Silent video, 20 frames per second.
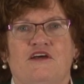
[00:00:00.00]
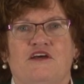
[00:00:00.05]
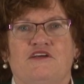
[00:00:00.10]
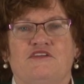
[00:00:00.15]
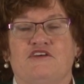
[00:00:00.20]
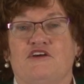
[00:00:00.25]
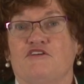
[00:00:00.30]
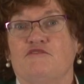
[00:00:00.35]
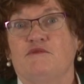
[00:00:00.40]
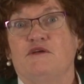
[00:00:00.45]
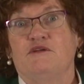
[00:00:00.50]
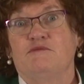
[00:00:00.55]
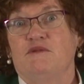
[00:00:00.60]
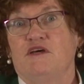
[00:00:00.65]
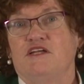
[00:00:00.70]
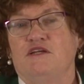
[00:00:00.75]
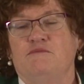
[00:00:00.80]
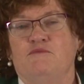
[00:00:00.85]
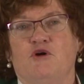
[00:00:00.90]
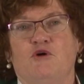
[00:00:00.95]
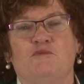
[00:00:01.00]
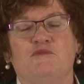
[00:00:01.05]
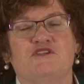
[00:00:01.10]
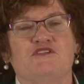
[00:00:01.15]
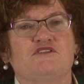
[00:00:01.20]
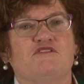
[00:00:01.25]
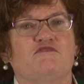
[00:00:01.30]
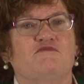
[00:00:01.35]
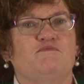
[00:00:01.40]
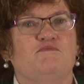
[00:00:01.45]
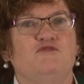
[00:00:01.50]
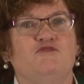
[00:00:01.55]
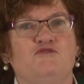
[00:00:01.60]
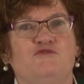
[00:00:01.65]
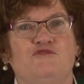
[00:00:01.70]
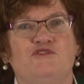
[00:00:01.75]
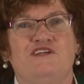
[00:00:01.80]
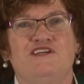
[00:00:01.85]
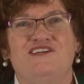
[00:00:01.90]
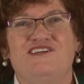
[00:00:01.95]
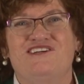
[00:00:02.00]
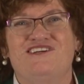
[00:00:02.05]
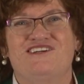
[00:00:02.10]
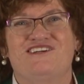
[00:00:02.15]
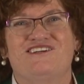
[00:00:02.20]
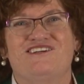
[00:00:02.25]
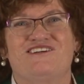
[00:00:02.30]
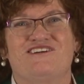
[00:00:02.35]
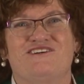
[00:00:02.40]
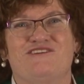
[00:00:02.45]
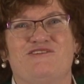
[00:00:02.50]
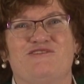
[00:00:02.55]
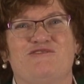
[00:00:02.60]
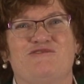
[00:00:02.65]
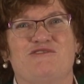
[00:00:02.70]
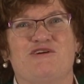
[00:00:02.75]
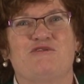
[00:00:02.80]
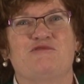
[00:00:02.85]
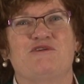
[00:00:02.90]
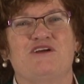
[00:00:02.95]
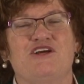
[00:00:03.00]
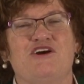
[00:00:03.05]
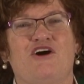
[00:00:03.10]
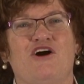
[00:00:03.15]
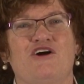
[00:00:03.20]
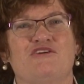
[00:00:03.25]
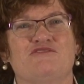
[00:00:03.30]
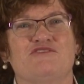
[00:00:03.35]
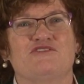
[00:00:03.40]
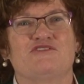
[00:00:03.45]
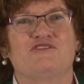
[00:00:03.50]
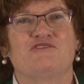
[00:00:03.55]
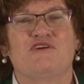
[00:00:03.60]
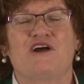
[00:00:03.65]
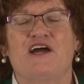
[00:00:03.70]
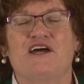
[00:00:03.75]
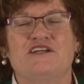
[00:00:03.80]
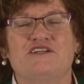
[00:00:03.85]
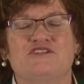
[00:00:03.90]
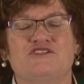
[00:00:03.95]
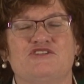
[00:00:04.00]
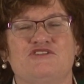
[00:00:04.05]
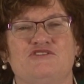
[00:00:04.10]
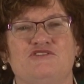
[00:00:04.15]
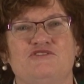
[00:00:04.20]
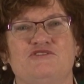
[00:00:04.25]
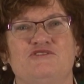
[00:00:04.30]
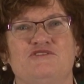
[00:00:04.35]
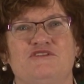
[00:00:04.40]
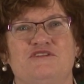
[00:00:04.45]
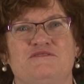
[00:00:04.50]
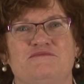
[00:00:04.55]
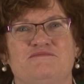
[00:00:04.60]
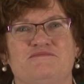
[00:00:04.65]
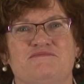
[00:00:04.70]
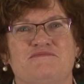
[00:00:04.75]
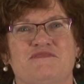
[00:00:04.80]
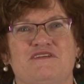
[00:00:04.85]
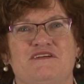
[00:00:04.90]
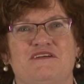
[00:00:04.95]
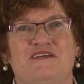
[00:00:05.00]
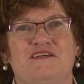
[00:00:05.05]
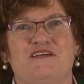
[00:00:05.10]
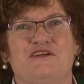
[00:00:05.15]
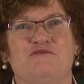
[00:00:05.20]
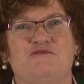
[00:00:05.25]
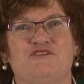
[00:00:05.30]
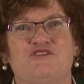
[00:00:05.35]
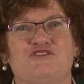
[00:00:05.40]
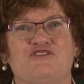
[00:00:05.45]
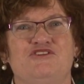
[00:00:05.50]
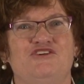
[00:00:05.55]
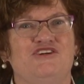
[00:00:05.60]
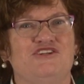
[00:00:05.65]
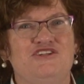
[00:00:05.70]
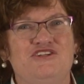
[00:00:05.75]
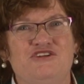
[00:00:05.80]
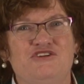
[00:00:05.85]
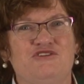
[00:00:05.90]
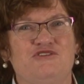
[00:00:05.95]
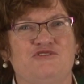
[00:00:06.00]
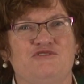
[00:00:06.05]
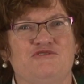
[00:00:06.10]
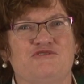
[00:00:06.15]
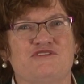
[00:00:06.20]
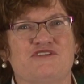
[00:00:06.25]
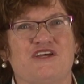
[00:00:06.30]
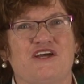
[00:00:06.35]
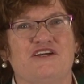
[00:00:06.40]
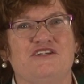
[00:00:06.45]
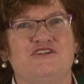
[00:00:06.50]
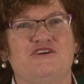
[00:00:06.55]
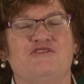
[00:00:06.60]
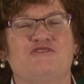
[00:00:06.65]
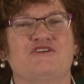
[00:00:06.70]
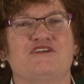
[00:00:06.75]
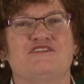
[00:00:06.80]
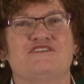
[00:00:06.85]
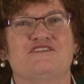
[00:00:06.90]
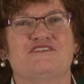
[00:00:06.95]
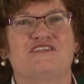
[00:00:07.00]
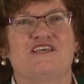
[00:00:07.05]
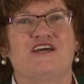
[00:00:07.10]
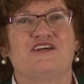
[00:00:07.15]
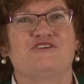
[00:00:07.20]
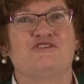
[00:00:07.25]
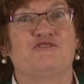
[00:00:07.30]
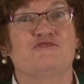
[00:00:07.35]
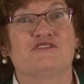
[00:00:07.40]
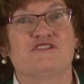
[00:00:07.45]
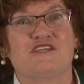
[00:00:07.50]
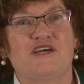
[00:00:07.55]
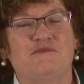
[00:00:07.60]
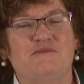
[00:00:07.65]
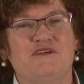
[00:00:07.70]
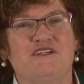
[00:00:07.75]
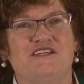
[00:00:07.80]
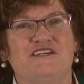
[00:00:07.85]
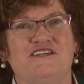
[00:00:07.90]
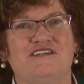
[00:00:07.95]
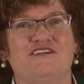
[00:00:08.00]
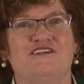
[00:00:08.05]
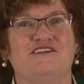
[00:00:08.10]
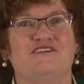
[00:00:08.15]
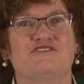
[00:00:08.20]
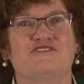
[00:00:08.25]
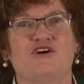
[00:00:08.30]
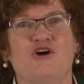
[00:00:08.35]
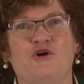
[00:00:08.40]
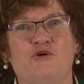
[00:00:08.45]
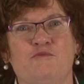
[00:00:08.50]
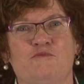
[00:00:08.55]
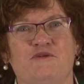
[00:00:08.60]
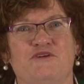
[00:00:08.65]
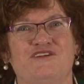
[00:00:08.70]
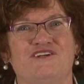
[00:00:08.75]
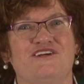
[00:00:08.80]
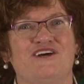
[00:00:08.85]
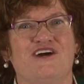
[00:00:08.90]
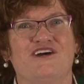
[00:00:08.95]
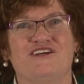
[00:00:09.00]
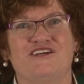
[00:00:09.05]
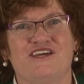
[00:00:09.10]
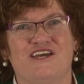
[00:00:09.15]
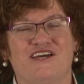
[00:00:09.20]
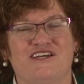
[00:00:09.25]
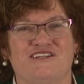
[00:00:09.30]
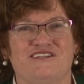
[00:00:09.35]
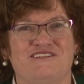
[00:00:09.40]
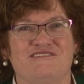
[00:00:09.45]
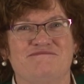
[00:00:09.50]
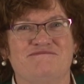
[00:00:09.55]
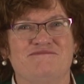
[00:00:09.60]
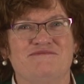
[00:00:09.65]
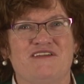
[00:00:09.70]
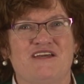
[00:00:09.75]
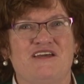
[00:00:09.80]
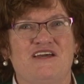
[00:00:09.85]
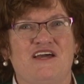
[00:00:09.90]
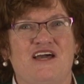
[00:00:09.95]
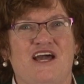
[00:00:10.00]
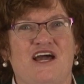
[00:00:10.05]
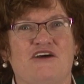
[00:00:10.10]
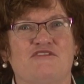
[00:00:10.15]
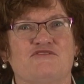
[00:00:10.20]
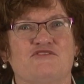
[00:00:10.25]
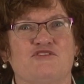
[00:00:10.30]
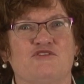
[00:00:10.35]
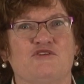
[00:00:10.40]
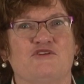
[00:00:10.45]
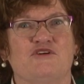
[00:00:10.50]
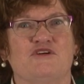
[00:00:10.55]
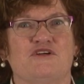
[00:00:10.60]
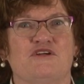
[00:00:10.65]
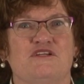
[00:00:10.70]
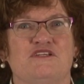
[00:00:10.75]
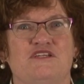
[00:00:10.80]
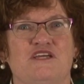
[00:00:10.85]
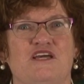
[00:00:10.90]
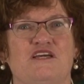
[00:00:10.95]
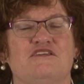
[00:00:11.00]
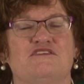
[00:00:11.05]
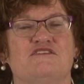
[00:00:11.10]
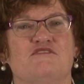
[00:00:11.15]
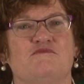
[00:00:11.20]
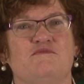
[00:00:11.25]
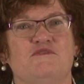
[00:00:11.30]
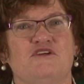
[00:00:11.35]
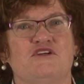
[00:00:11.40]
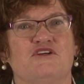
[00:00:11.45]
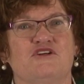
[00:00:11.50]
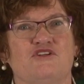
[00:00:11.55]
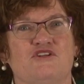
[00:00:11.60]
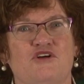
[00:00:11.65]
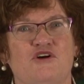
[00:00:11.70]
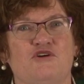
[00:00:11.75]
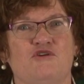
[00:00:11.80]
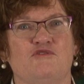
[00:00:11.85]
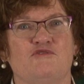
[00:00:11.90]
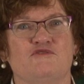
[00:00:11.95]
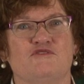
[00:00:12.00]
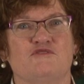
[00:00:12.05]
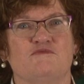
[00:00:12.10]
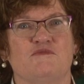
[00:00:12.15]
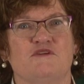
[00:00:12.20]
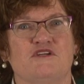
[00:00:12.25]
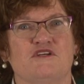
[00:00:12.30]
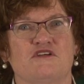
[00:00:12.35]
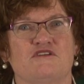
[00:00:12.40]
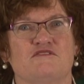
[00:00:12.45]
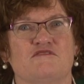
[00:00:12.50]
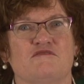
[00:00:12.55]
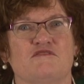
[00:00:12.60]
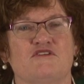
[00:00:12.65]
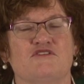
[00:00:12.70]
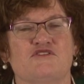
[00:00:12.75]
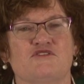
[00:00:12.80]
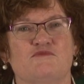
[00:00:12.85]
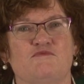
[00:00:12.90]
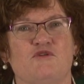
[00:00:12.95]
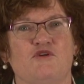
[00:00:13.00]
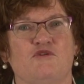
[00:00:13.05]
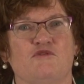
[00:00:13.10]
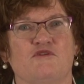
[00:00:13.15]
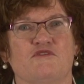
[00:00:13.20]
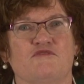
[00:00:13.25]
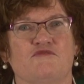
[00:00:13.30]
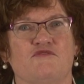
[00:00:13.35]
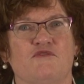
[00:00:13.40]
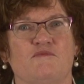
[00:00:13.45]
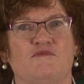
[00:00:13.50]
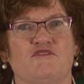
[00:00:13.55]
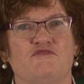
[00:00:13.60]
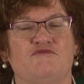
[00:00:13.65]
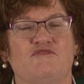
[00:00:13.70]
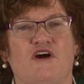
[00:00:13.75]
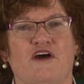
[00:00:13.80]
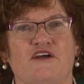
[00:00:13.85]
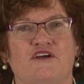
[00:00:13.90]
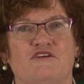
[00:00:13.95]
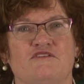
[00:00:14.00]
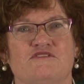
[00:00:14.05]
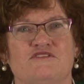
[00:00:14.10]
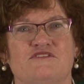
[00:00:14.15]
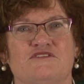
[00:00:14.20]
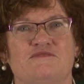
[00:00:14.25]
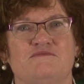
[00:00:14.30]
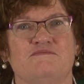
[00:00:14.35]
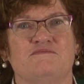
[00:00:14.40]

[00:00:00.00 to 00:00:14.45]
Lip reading: There have been many moments of beauty where we offer gratitude. It was good news, I noticed, that Yosemite is open again after days of being closed because of the smoke from the fires.